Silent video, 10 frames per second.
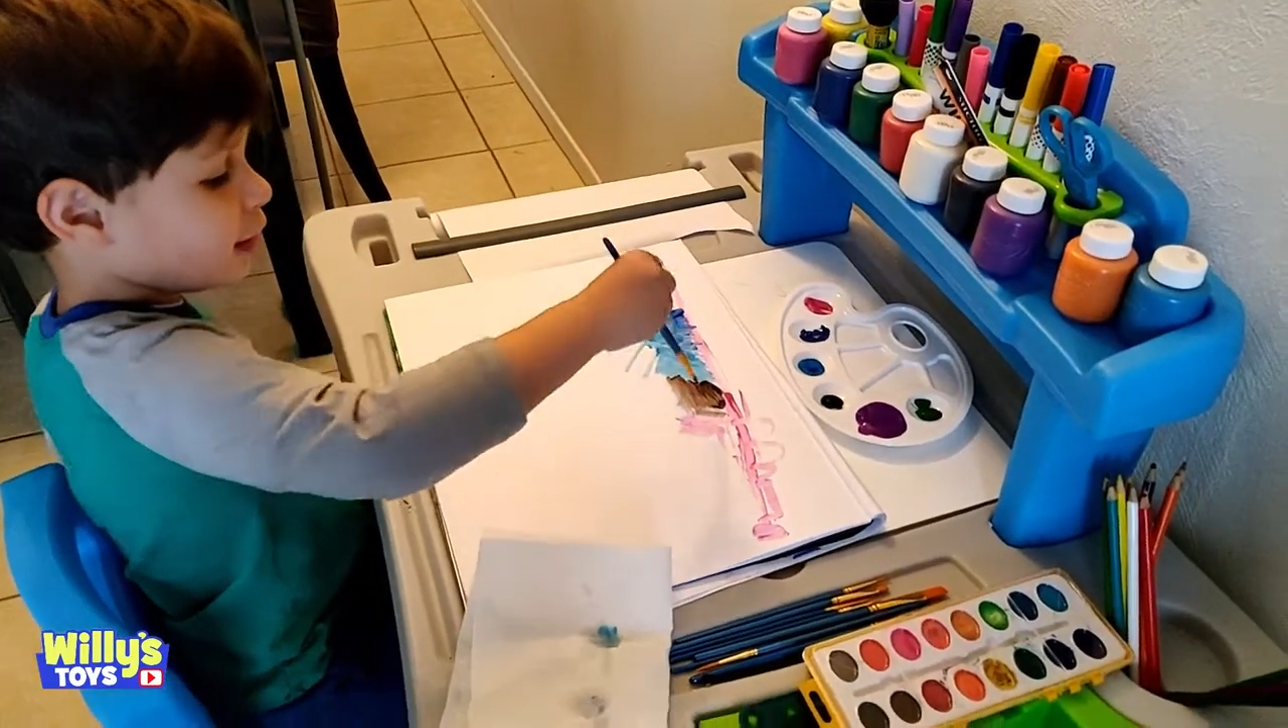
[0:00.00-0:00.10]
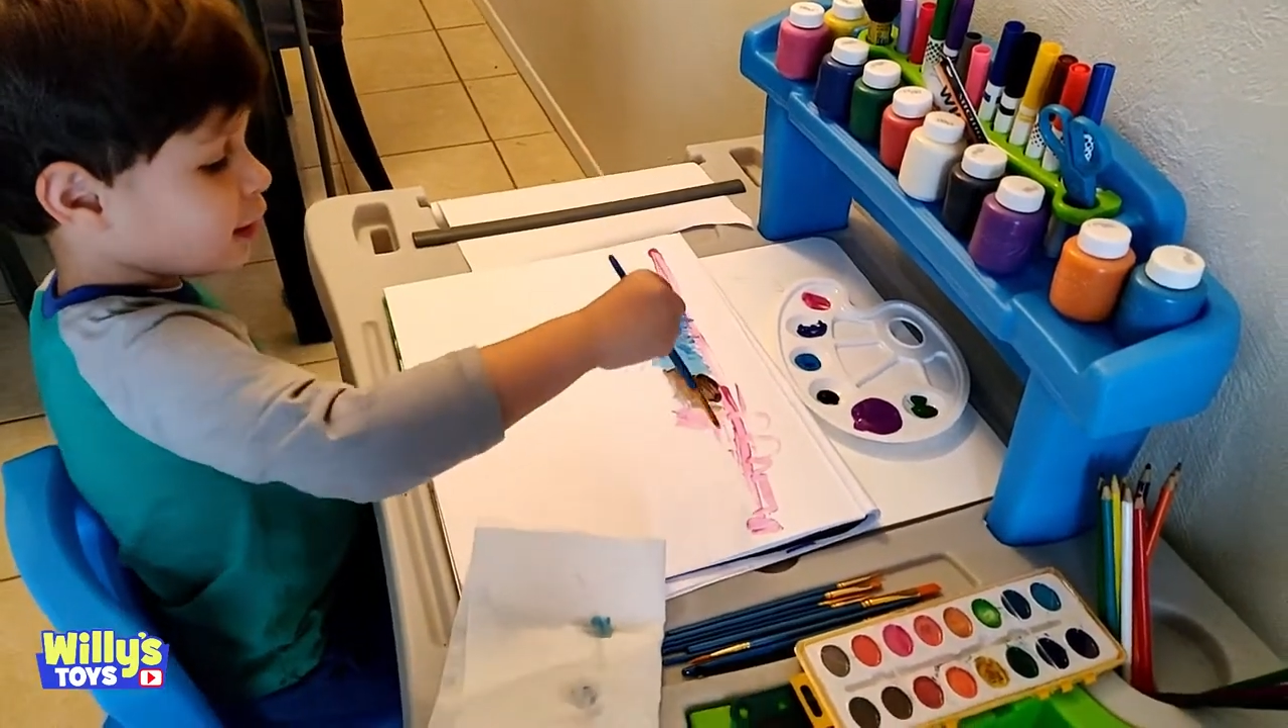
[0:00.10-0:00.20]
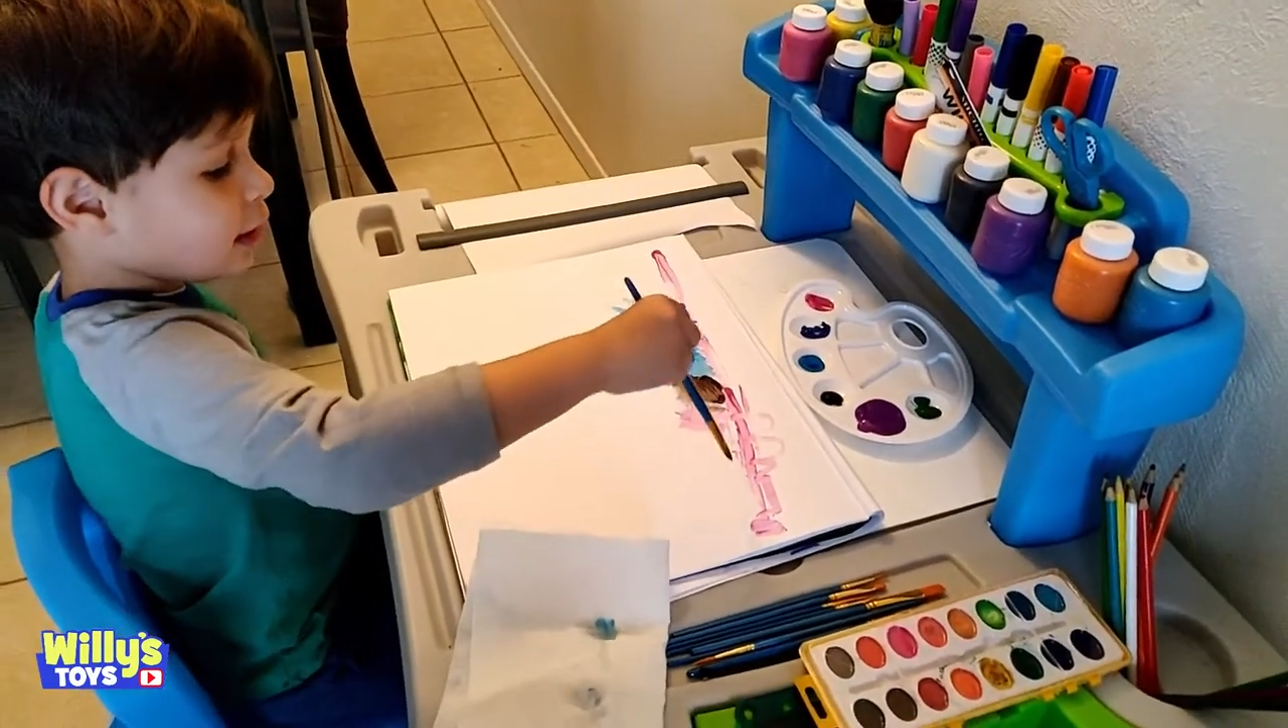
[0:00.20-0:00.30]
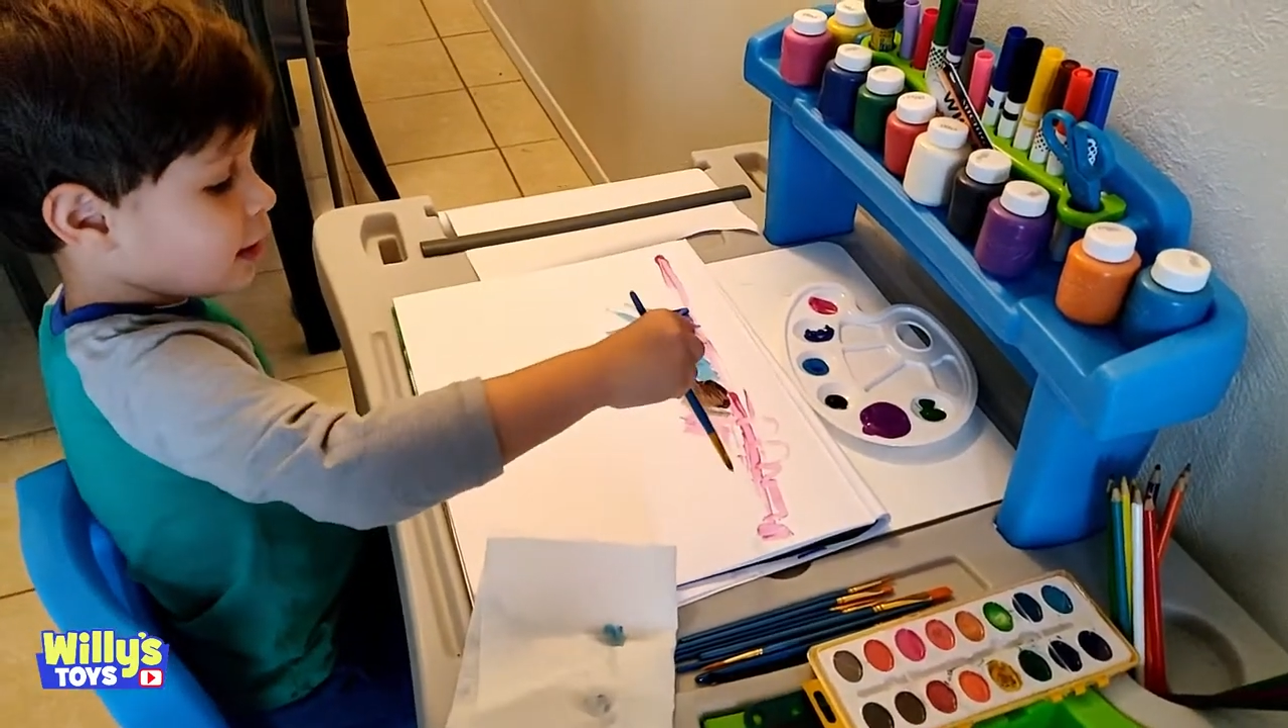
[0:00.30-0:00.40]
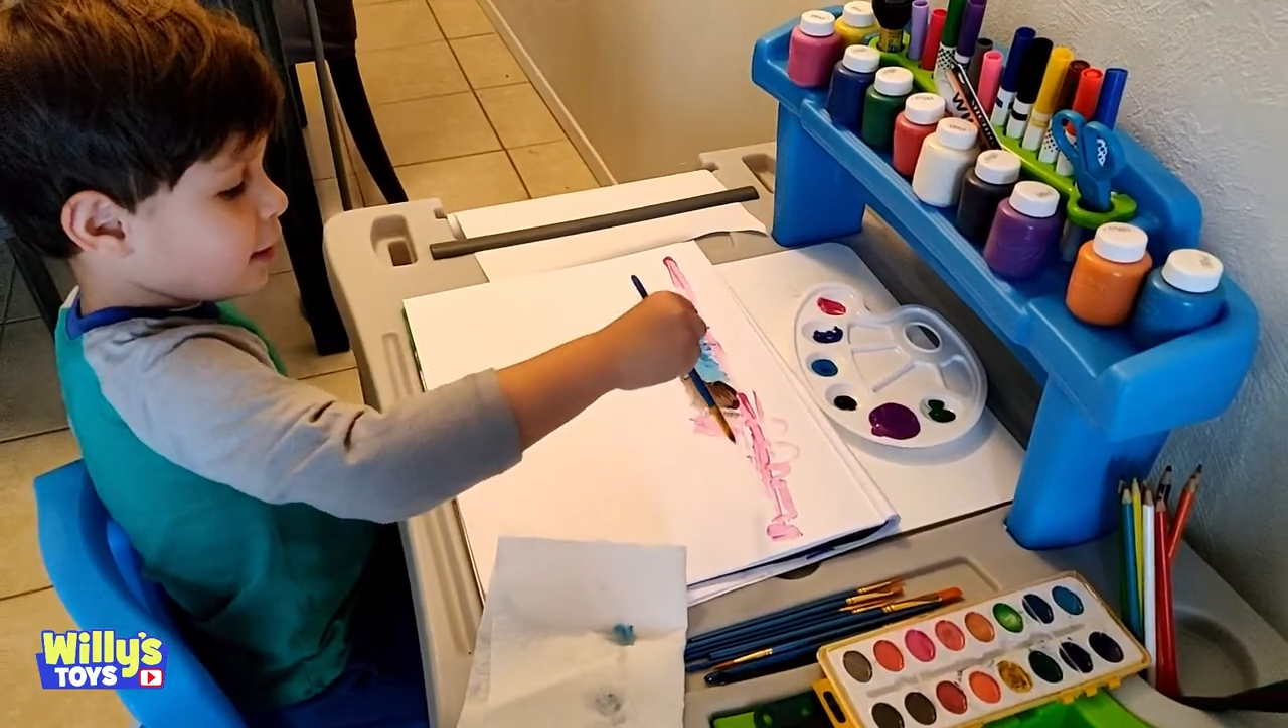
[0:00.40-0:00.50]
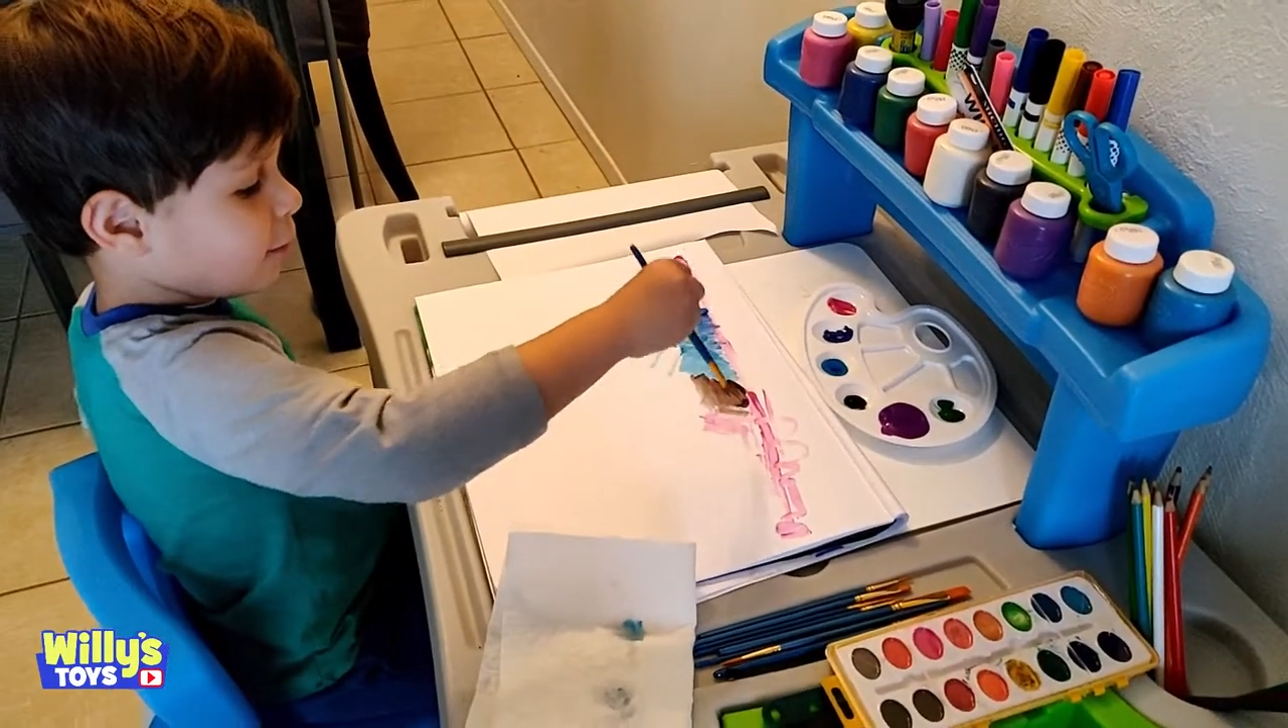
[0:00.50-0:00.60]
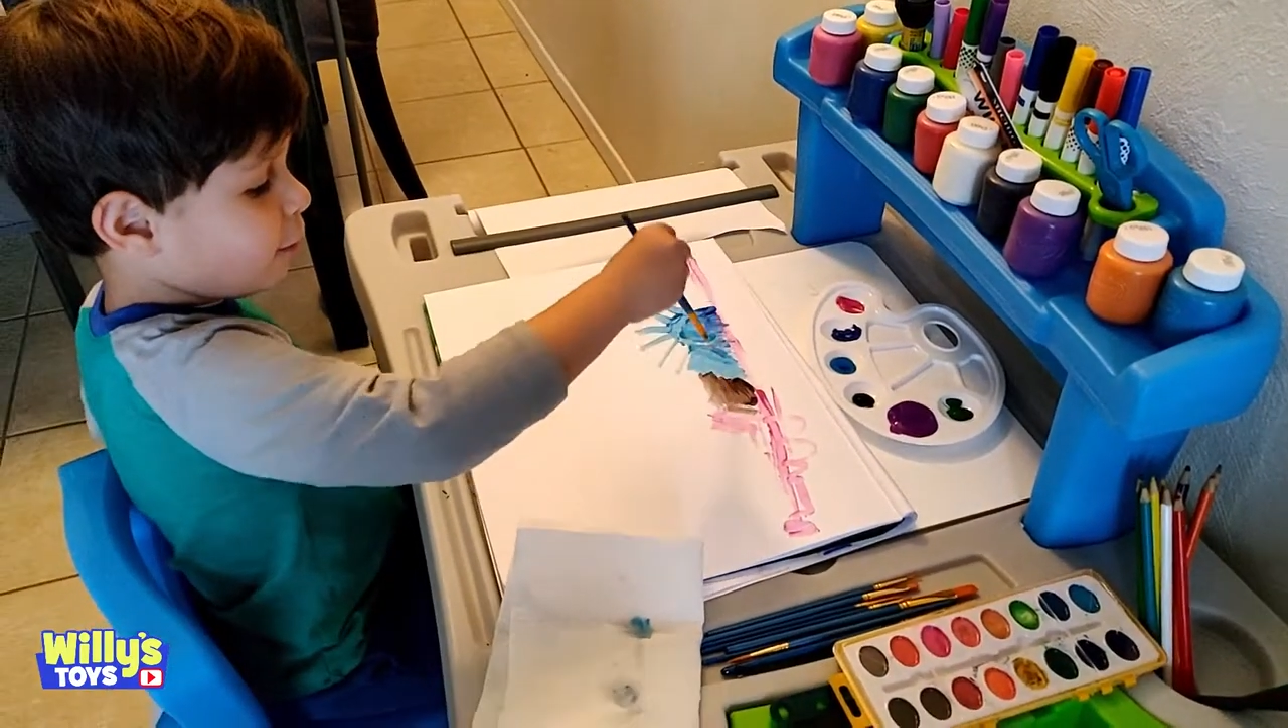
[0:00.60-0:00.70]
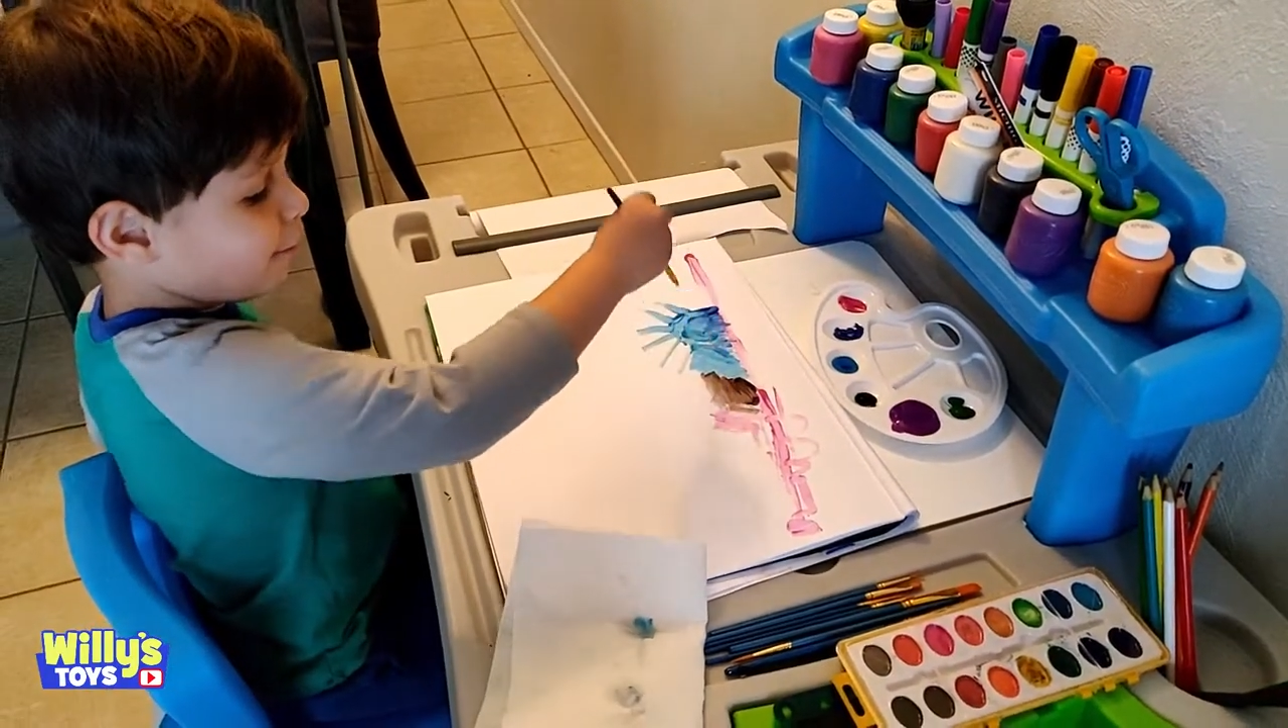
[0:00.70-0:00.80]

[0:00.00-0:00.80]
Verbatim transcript: think